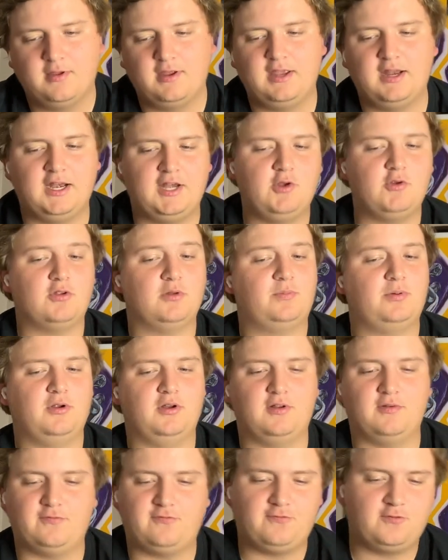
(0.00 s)
And you could put
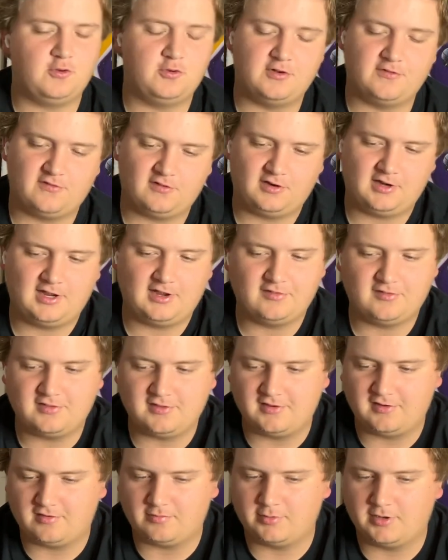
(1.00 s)
a few different guys in
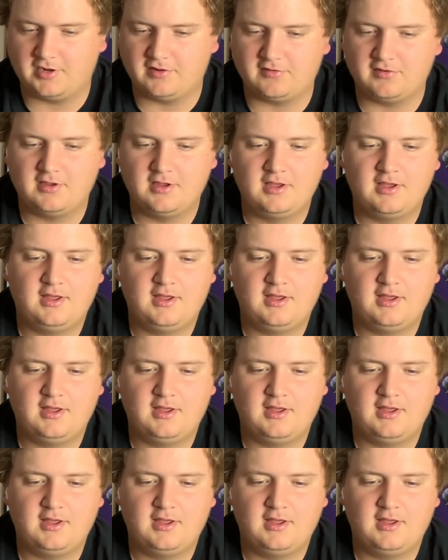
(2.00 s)
these spots.